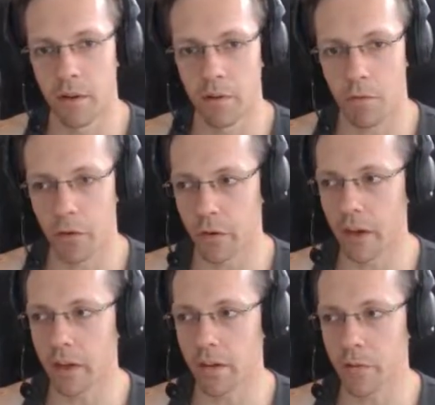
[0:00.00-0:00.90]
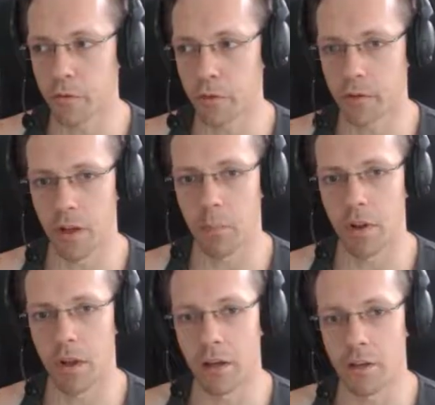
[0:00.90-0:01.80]
For the deadlift, for
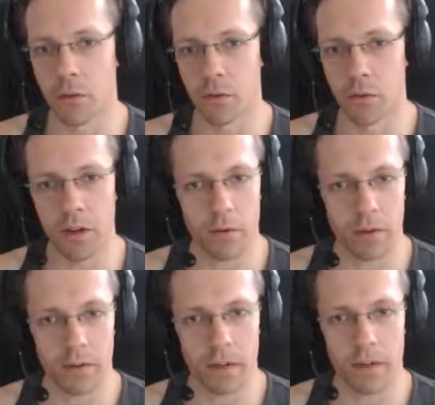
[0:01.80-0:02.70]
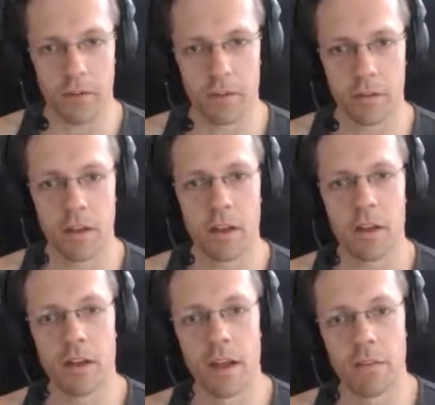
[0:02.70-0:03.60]
example, I chose regular deadlifts,
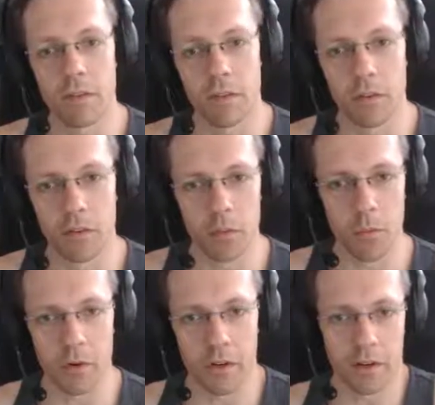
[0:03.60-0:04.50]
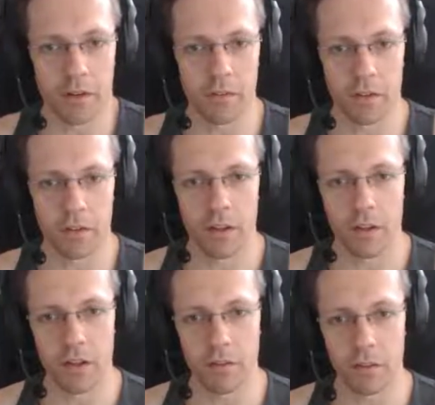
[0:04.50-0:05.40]
deficit sumo deadlifts,
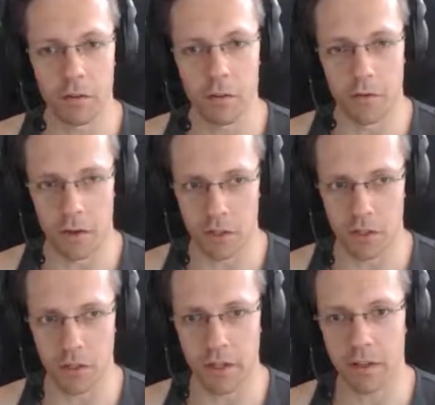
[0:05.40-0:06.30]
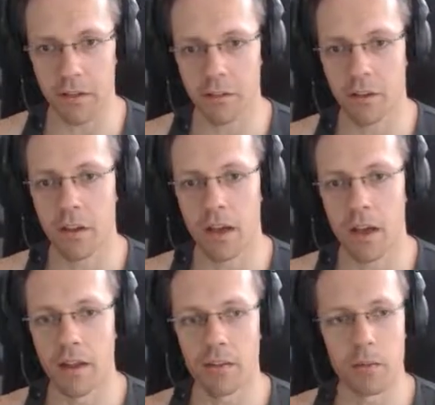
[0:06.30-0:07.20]
deficit conventional deadlifts,
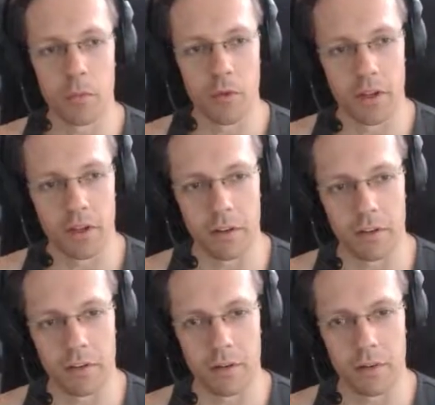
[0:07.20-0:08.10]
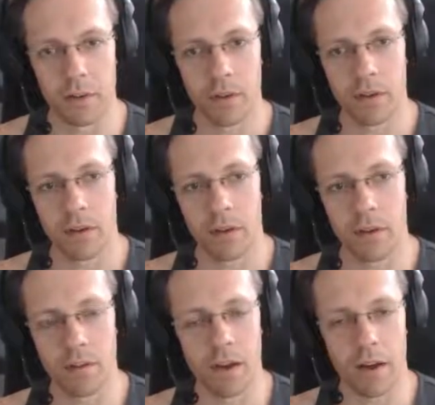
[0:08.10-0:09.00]
and sumo deadlifts.
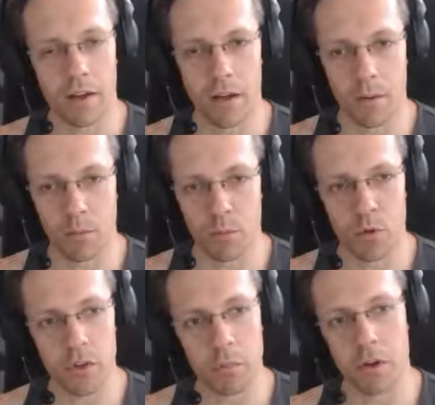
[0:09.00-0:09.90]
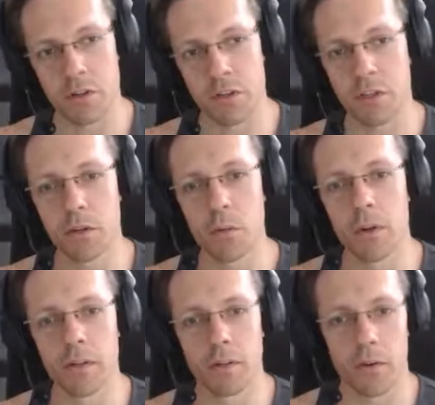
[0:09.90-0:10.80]
As I am pretty much
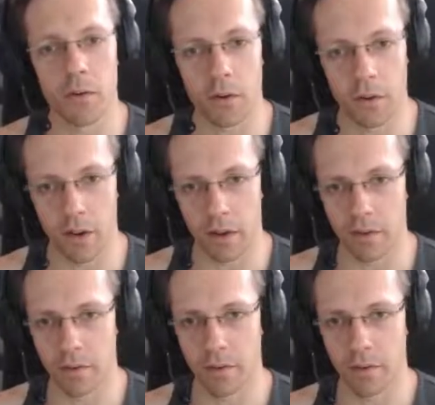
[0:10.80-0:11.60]
equally strong at